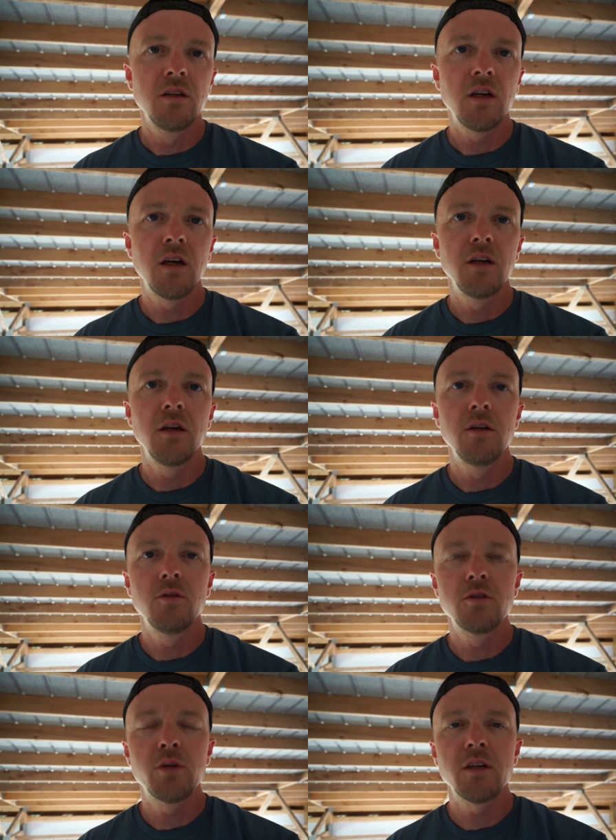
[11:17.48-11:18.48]
I, I,
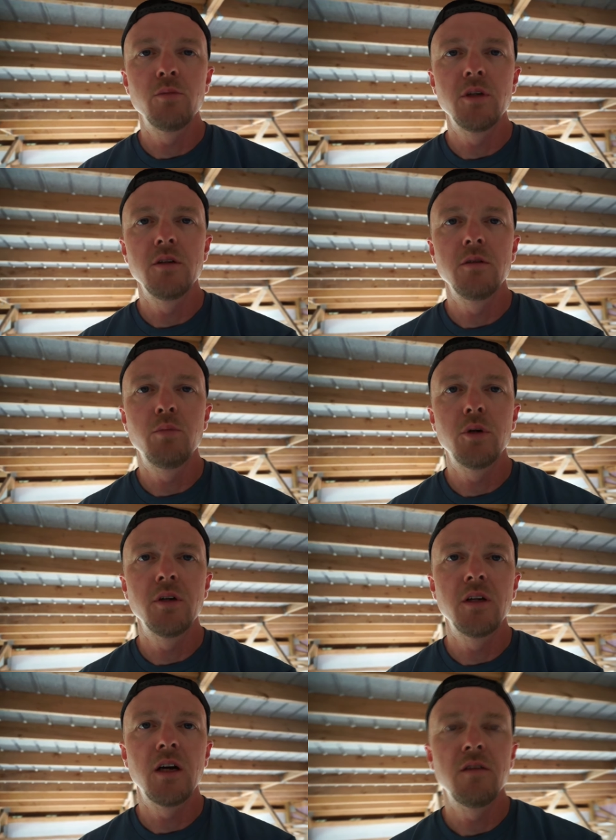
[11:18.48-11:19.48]
know it's recommended to
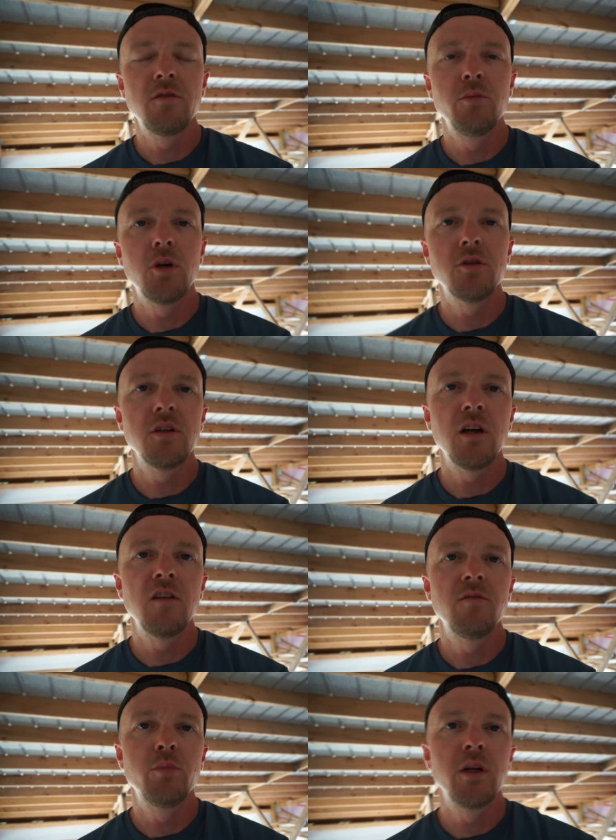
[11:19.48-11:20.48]
burn it off or melt it
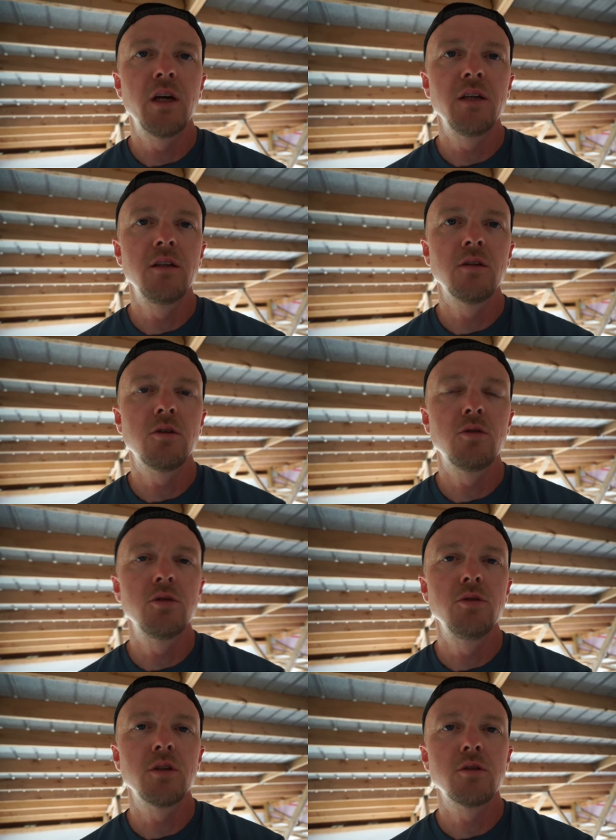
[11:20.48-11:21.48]
off, but I didn't go
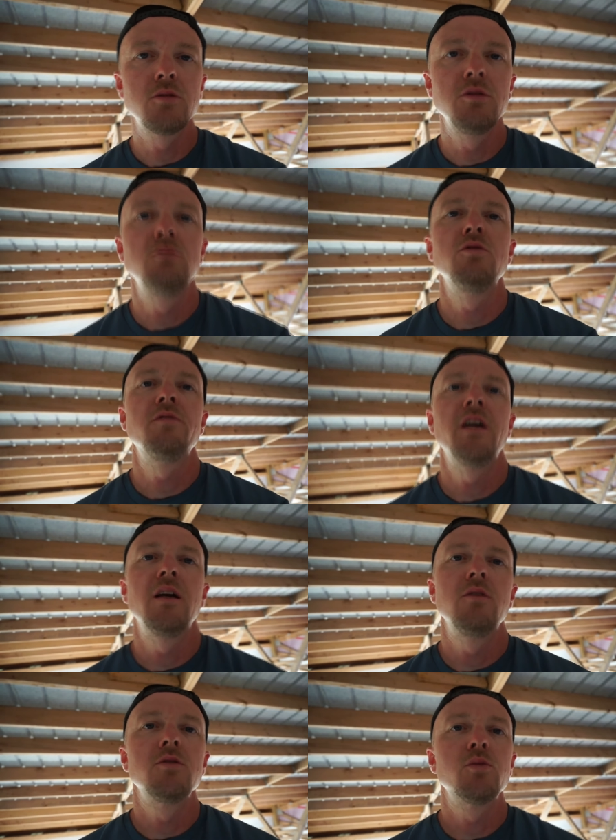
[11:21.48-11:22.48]
too extreme with
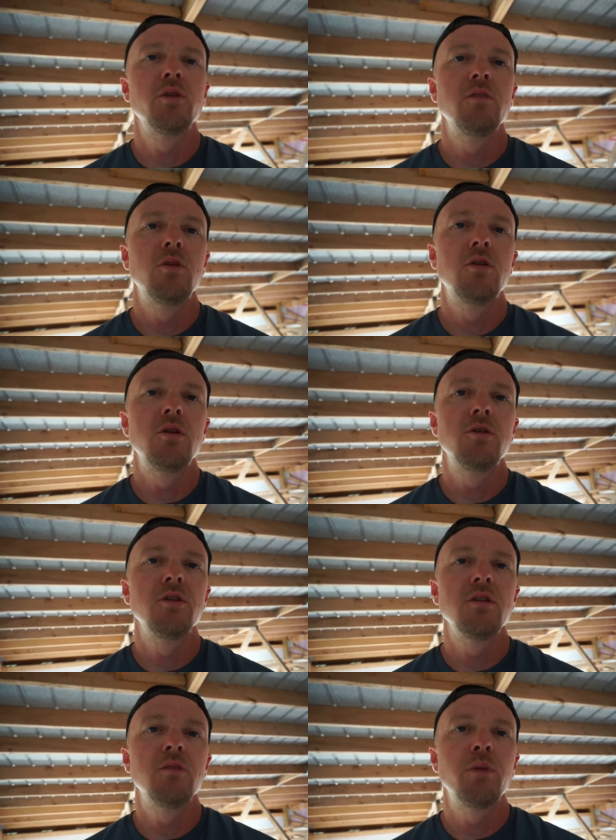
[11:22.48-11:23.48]
that. I was worried about
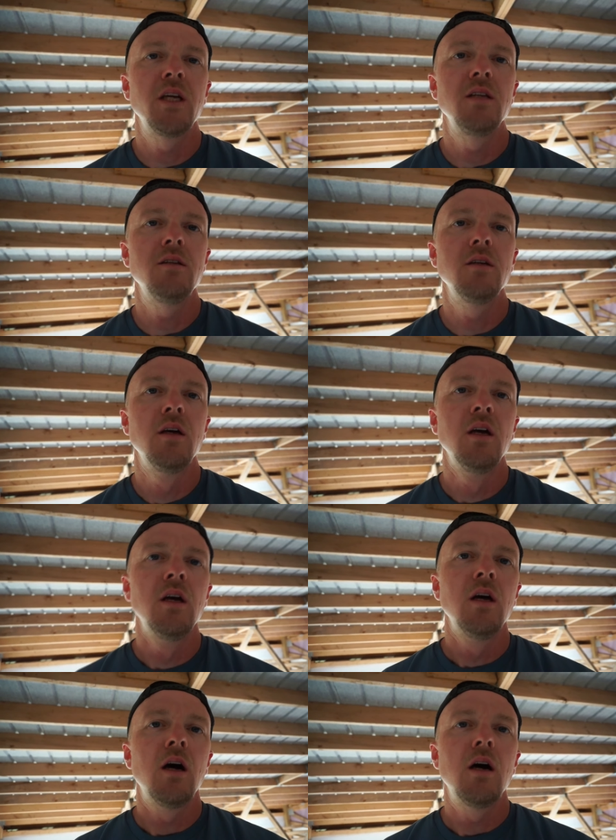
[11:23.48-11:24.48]
hurting the paint.
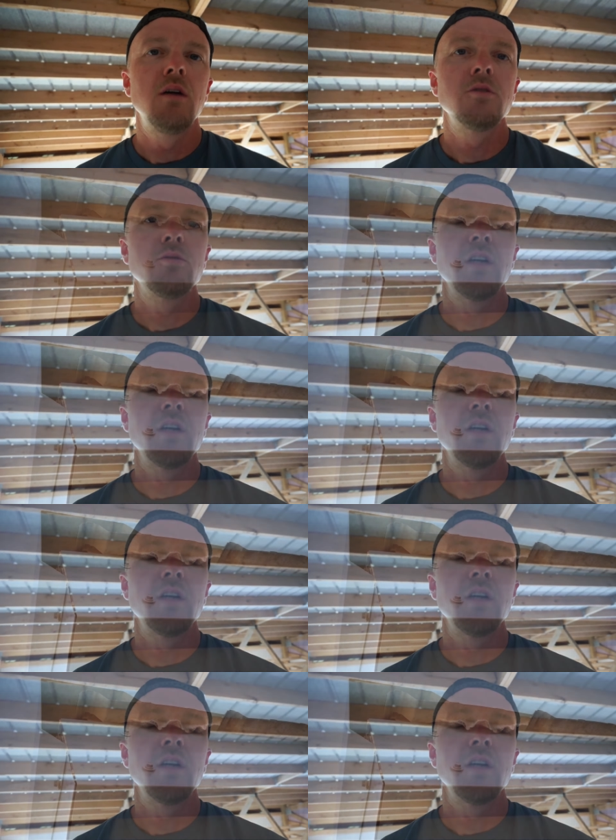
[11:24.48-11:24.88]
Uh, so what